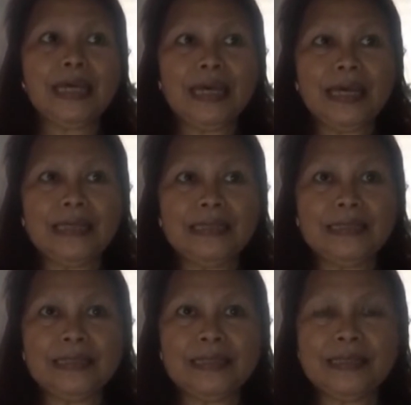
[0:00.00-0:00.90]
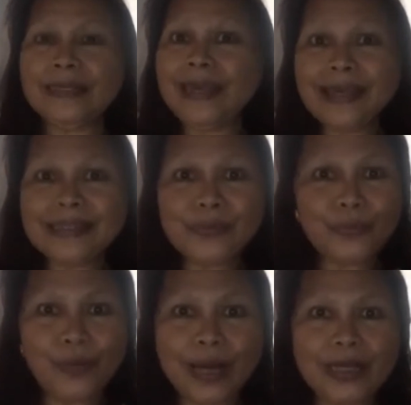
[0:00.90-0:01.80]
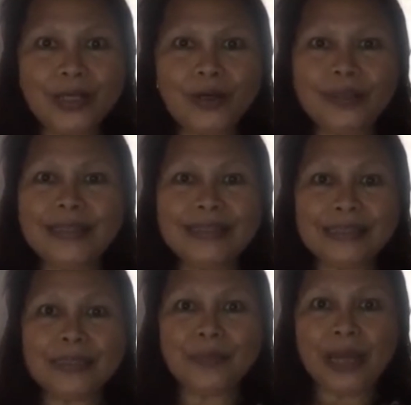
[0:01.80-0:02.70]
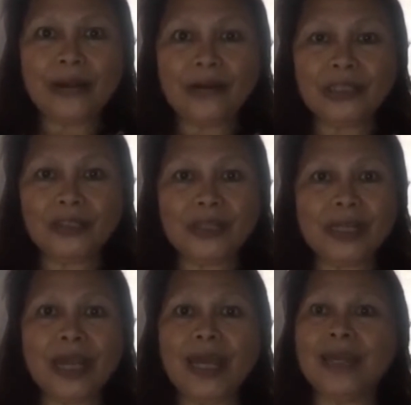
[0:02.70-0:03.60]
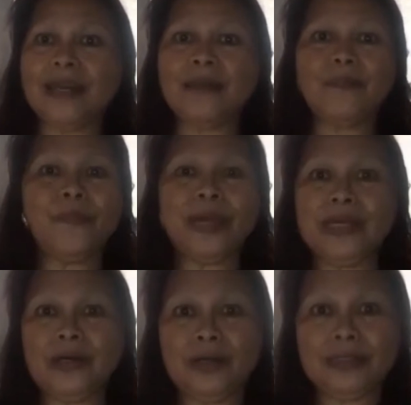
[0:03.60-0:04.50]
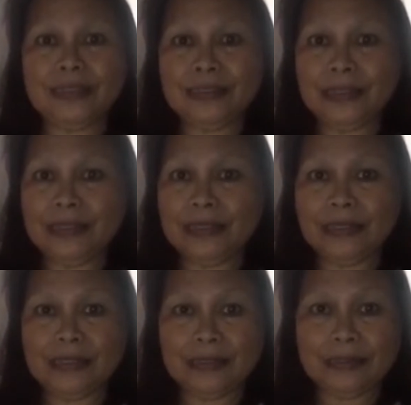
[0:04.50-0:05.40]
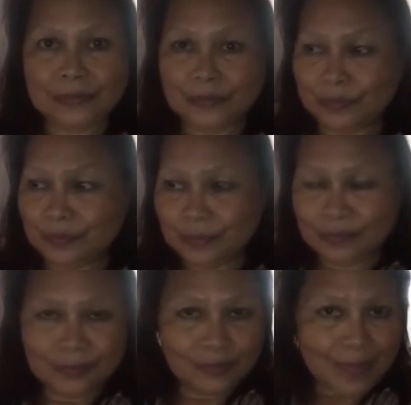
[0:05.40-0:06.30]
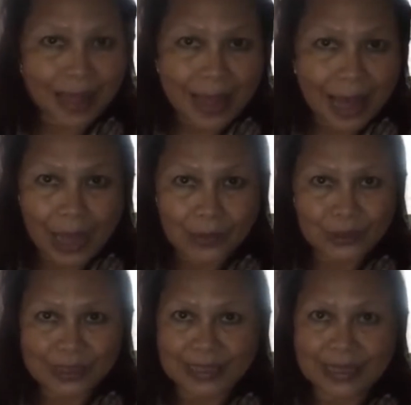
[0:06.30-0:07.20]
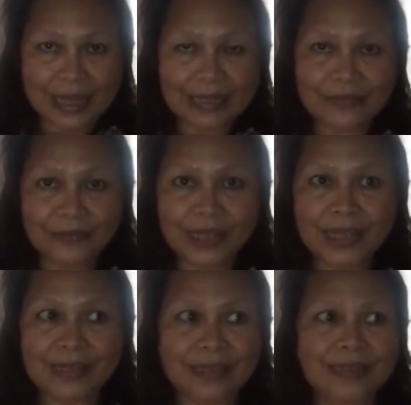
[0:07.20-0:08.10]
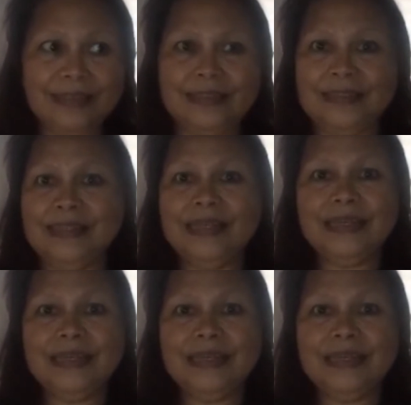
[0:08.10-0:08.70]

And yes, why not? This is my country, and my God, the house that I live in is